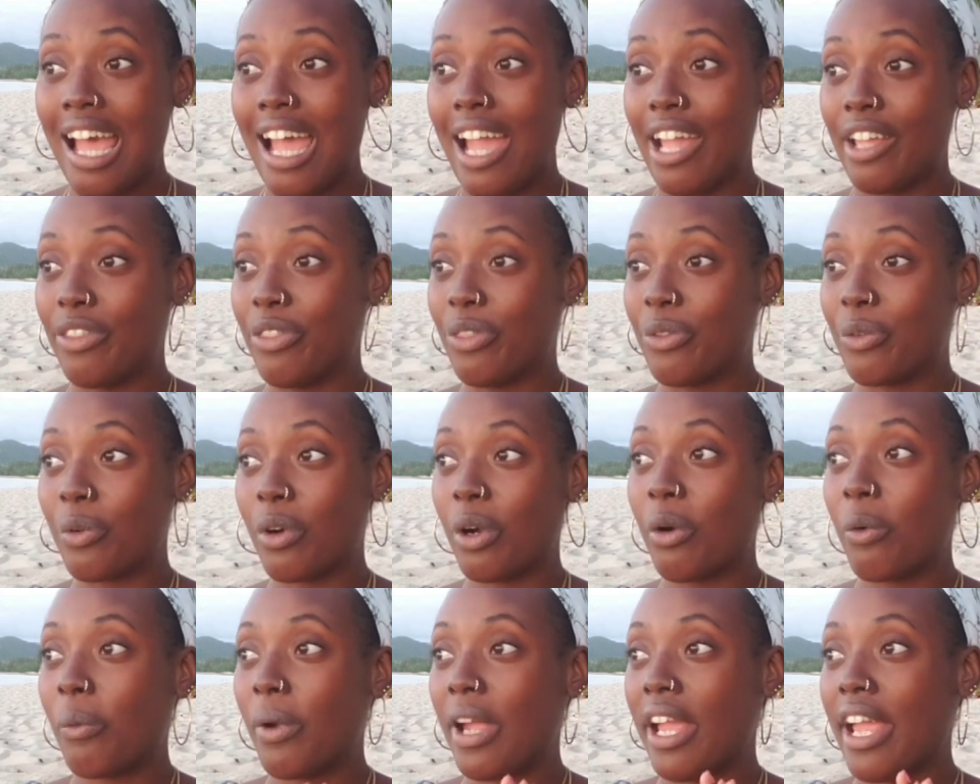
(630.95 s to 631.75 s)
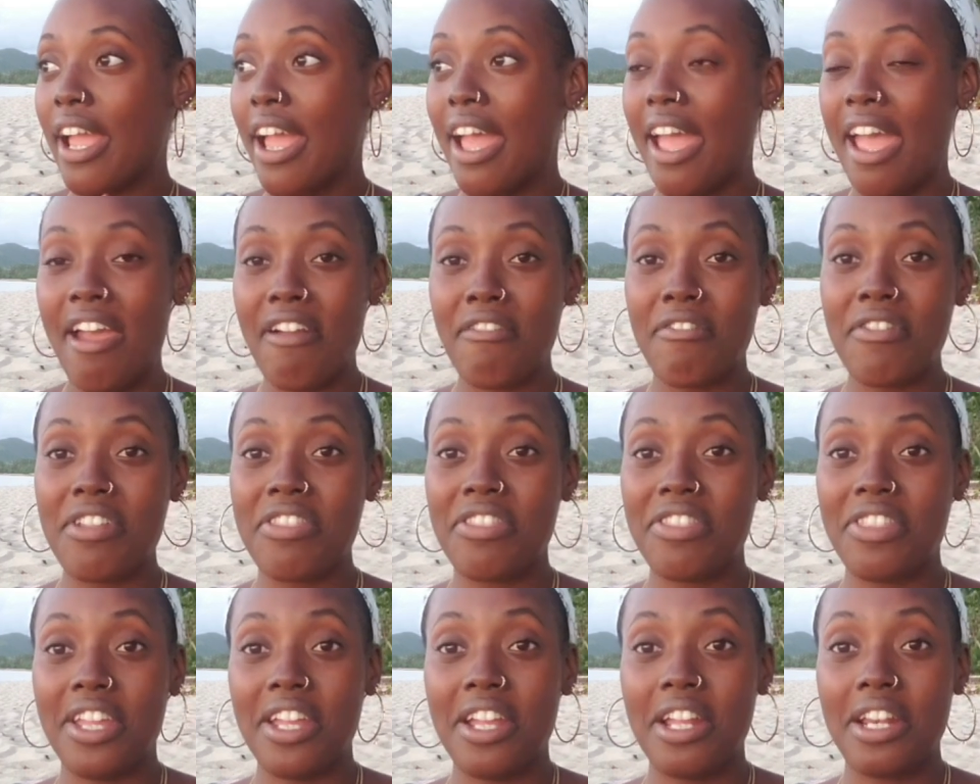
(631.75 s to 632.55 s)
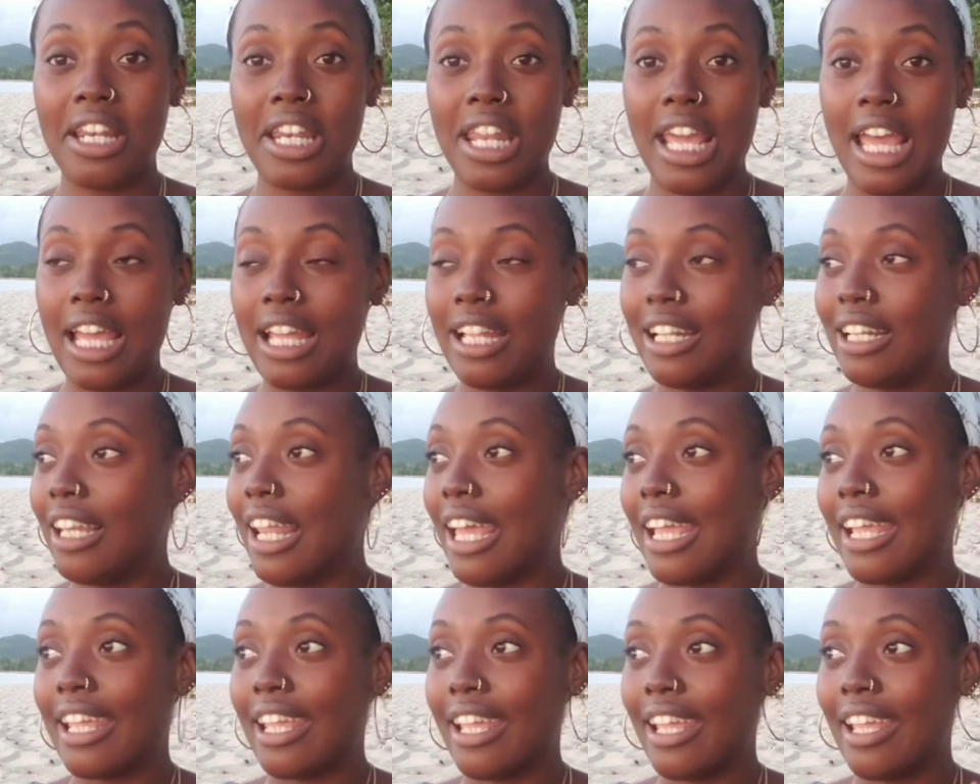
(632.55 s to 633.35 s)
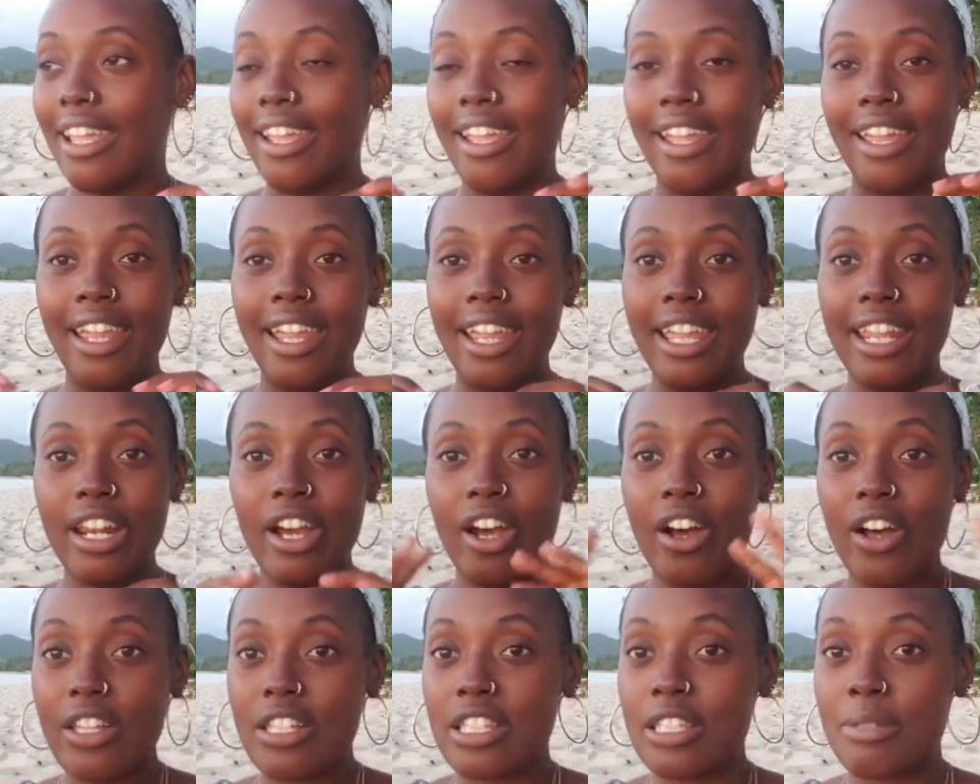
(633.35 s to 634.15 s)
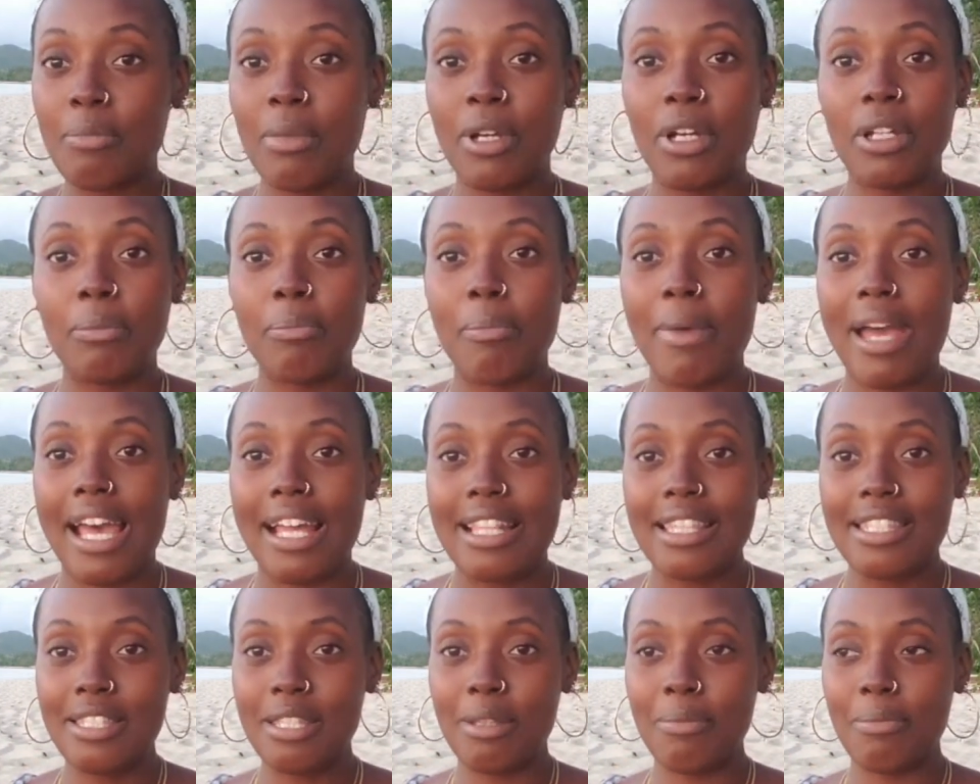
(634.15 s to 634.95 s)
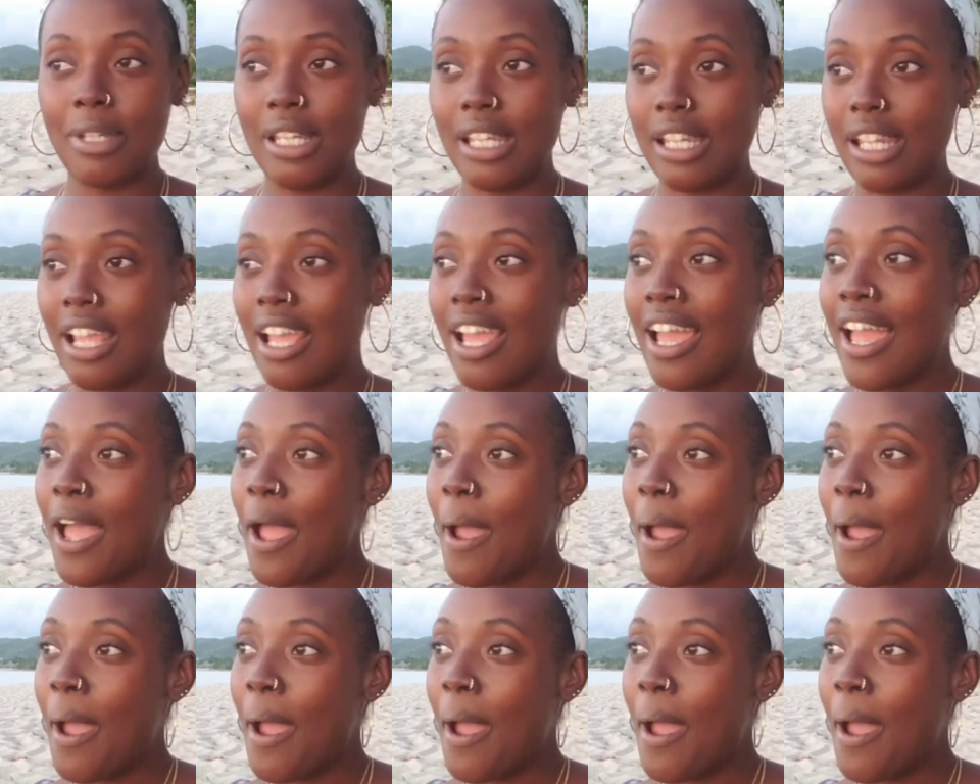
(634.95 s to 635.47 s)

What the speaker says: I threw away everything that, like, it all smelled bad to me.